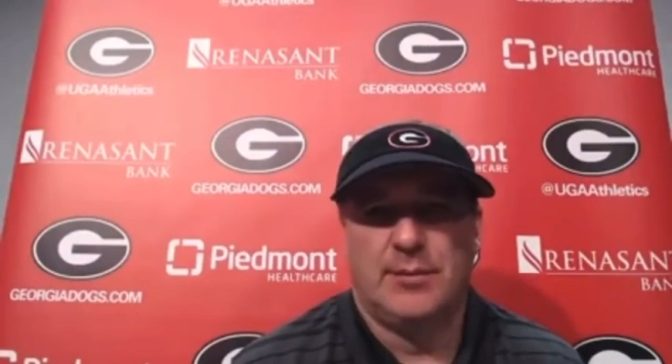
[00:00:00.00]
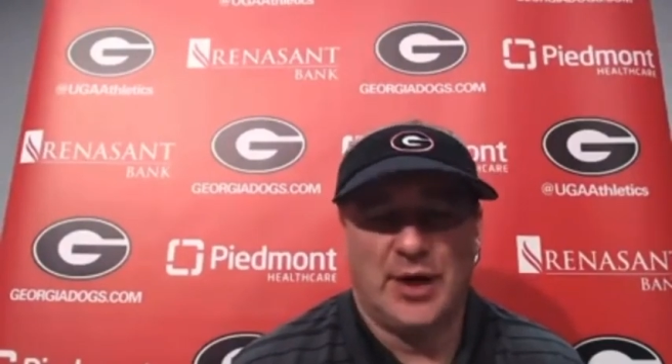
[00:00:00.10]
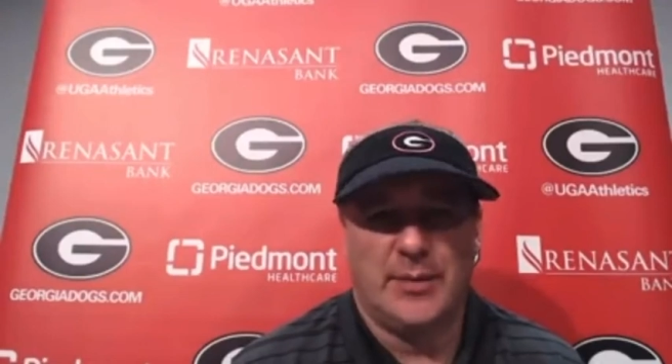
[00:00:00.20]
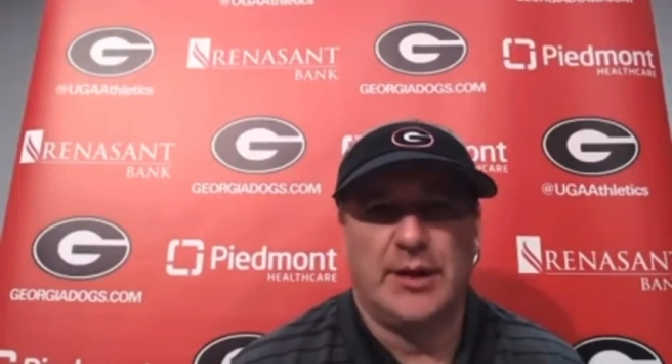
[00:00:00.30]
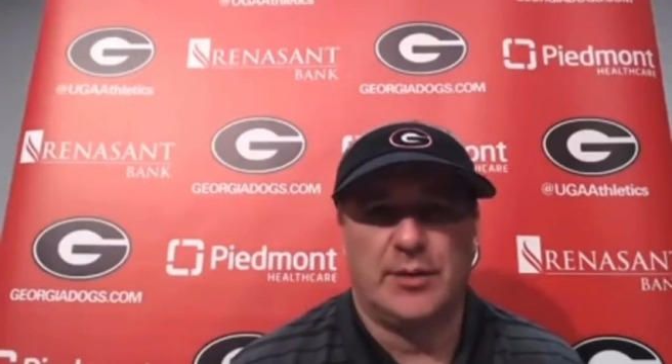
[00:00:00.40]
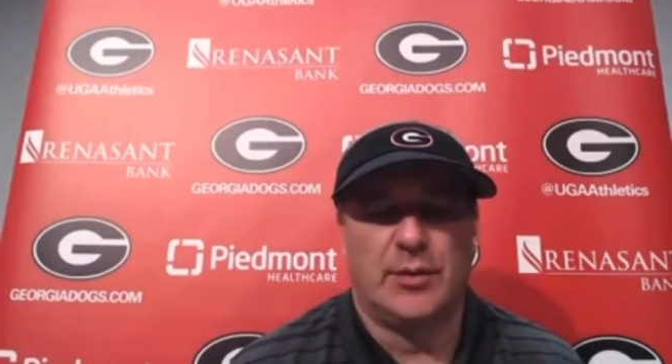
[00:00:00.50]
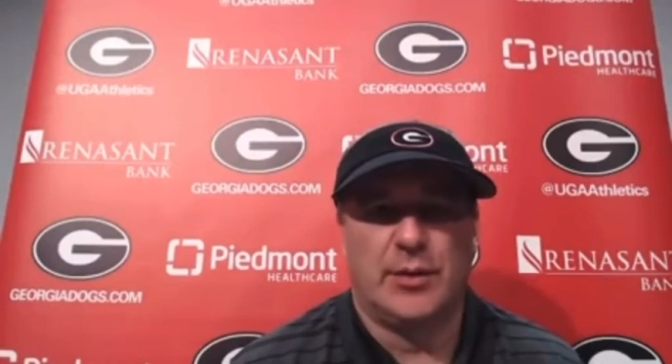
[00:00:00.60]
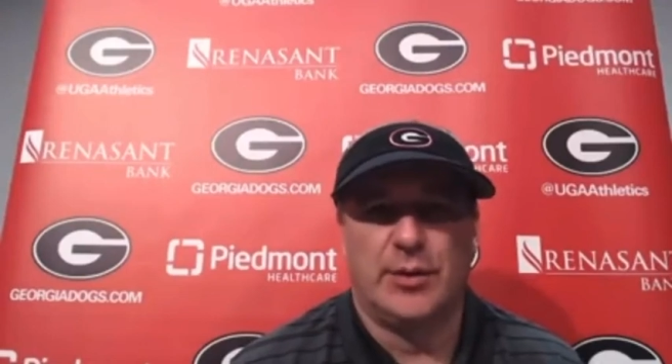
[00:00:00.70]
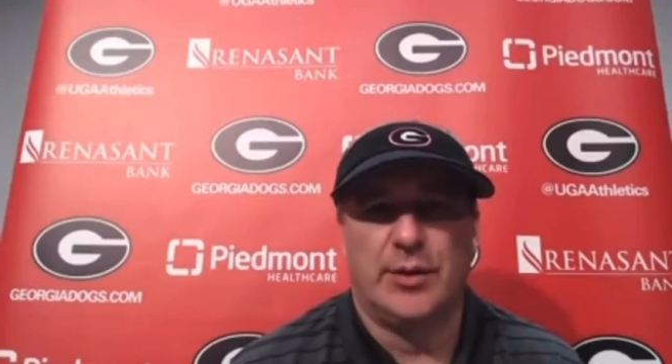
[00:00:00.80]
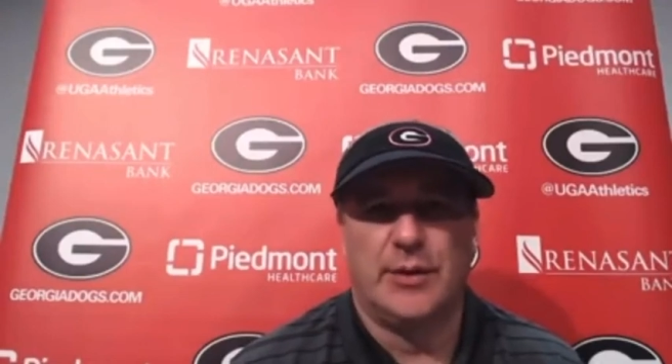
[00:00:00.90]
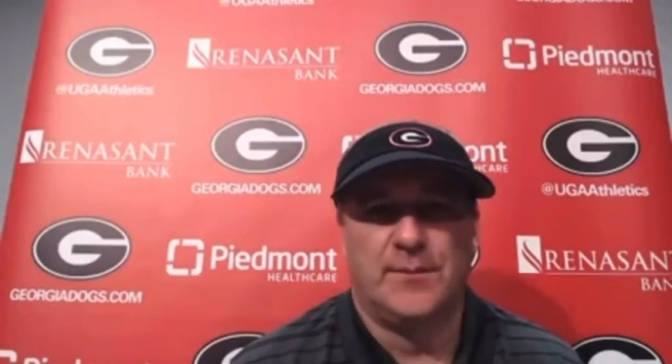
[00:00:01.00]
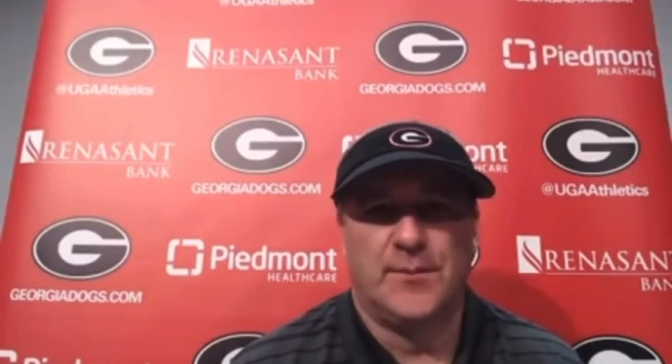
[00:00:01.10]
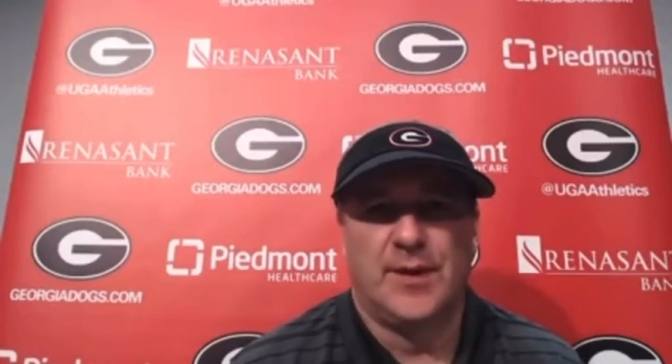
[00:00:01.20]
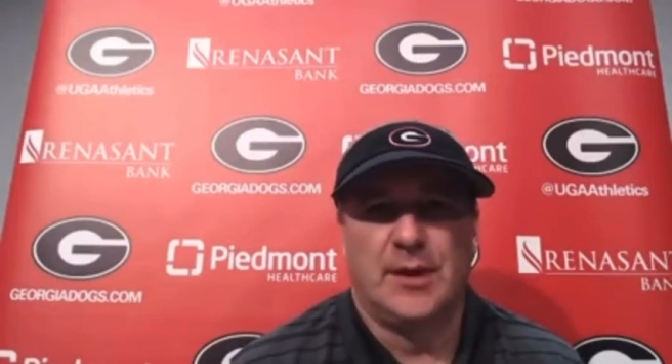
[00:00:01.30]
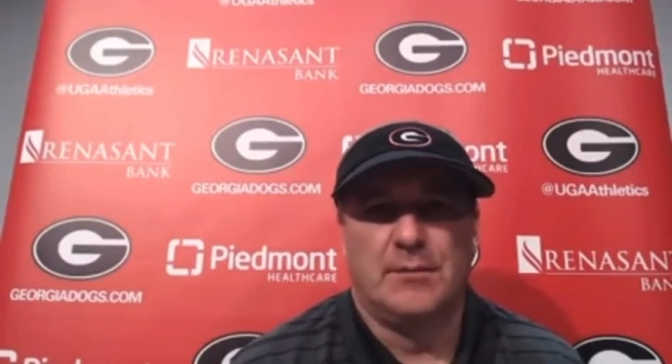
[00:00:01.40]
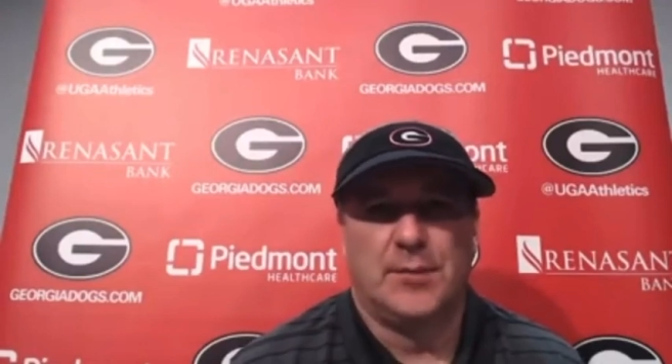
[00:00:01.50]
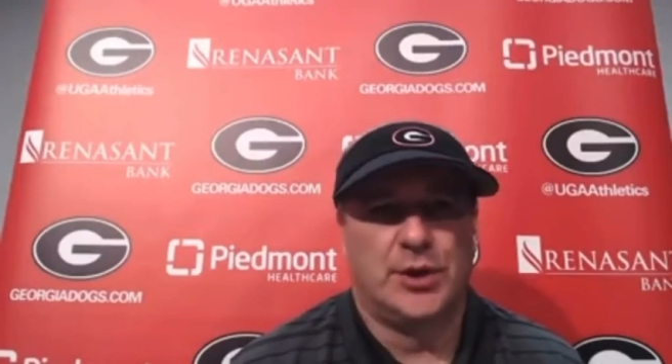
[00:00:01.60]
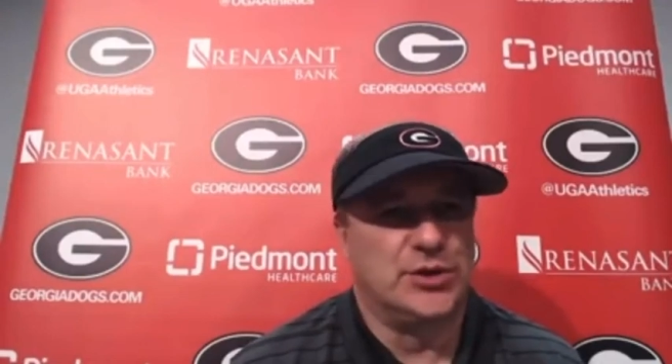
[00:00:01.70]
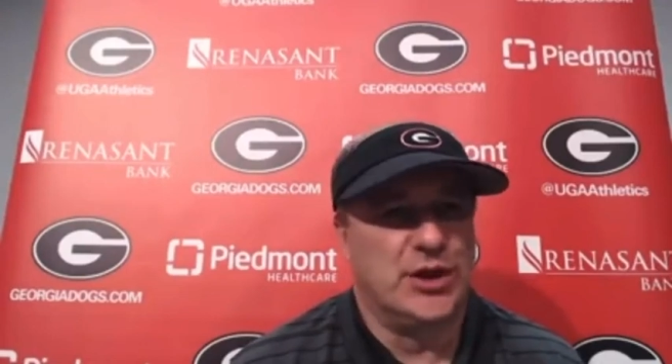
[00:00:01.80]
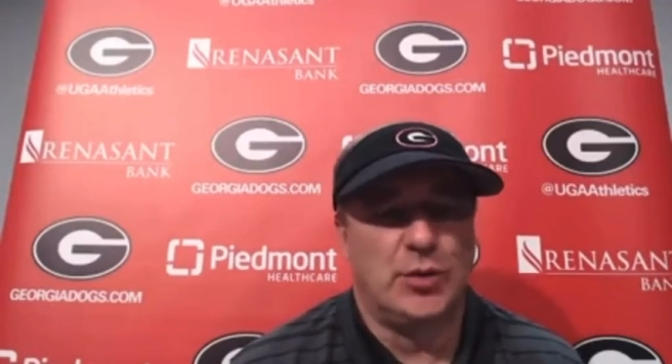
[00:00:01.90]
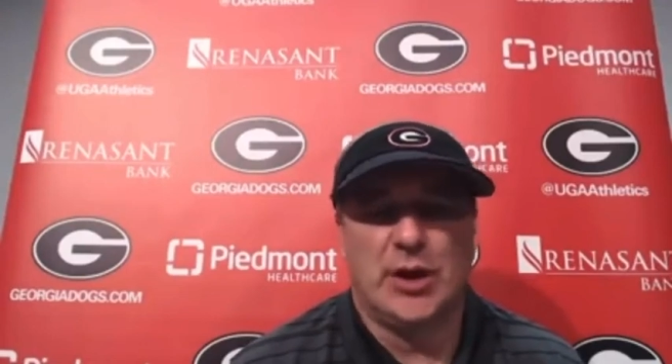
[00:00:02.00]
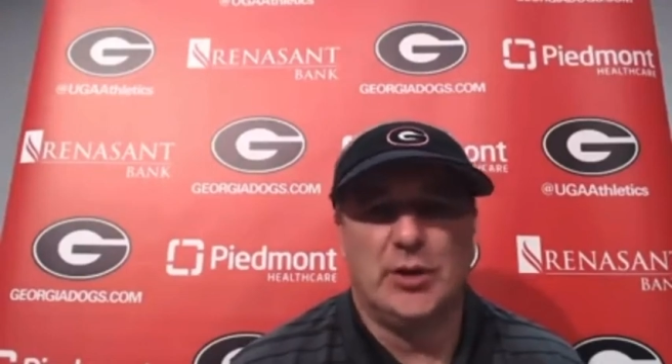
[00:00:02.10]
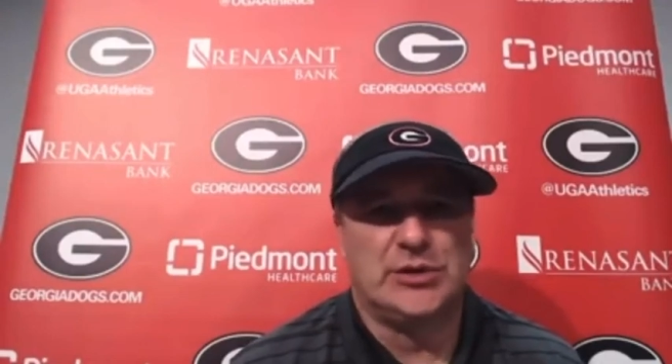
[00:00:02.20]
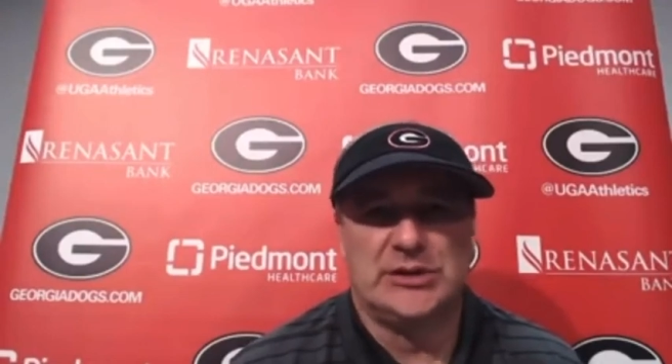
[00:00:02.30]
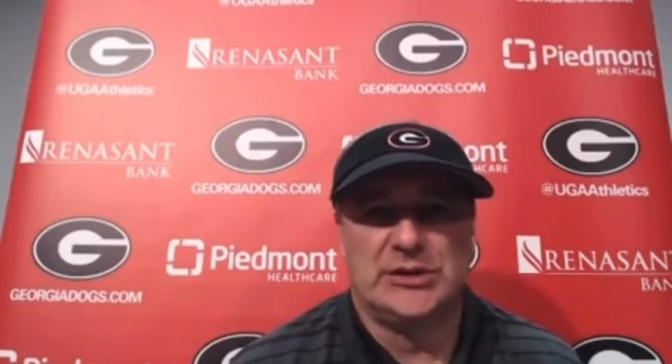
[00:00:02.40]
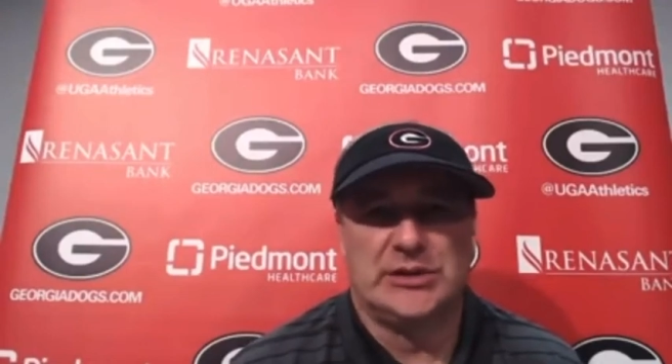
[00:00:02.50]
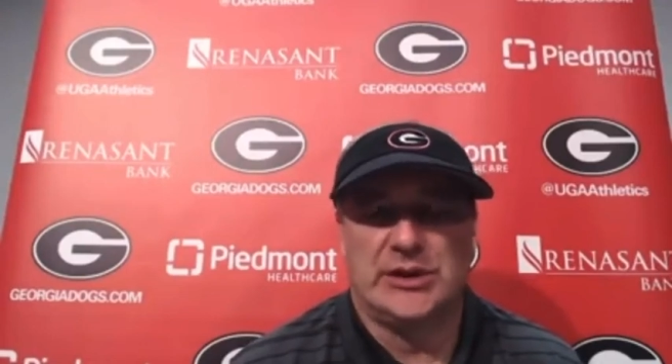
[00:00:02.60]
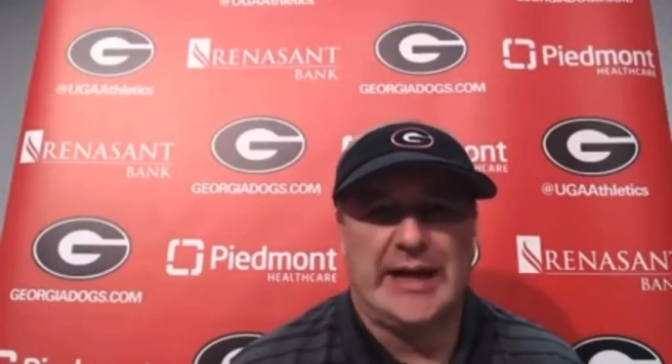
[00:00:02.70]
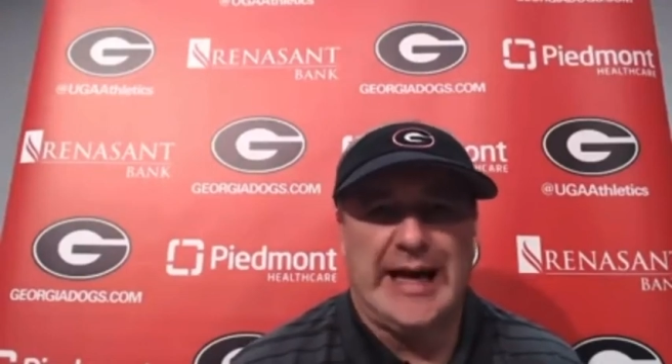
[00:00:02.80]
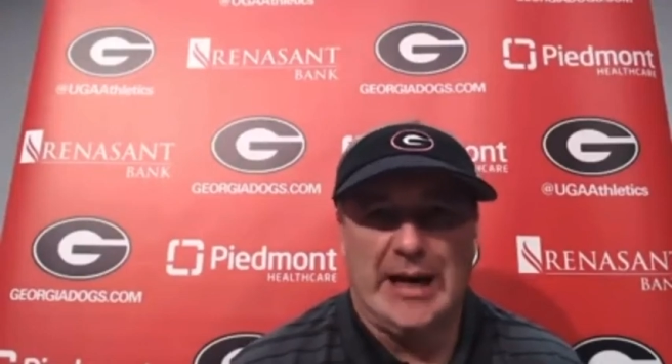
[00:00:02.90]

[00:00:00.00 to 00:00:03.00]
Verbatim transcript: better be a good recruiter because no coaching is going to